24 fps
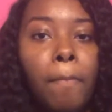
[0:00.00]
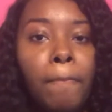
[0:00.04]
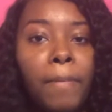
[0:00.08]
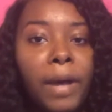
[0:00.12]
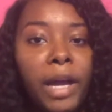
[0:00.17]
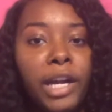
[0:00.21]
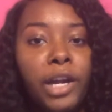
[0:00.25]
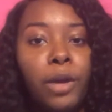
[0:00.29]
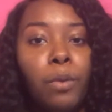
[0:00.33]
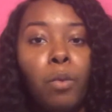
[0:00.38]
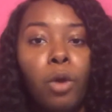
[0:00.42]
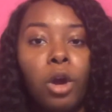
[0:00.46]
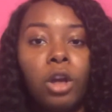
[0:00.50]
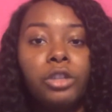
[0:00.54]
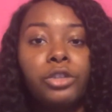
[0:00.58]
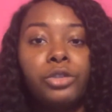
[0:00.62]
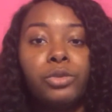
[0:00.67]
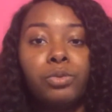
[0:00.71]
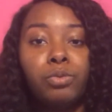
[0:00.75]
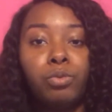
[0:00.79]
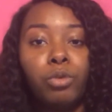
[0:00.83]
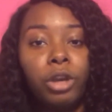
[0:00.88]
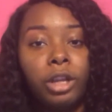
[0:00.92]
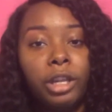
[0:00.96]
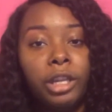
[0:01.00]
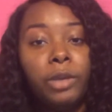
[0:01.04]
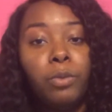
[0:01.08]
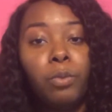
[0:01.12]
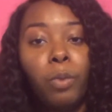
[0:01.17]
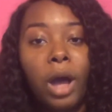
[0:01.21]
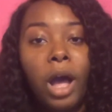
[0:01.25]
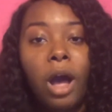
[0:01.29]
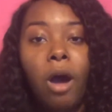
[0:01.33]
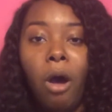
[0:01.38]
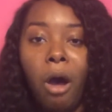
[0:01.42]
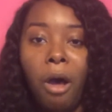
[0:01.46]
But it works really
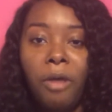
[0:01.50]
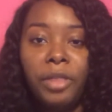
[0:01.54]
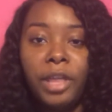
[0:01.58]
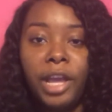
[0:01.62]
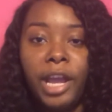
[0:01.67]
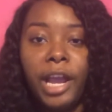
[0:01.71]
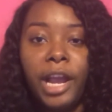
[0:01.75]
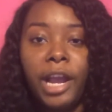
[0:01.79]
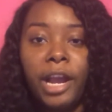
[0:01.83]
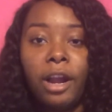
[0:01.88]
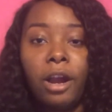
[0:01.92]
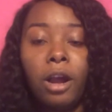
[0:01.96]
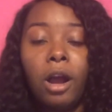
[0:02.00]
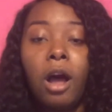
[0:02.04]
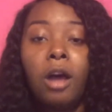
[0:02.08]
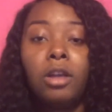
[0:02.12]
well on the hair.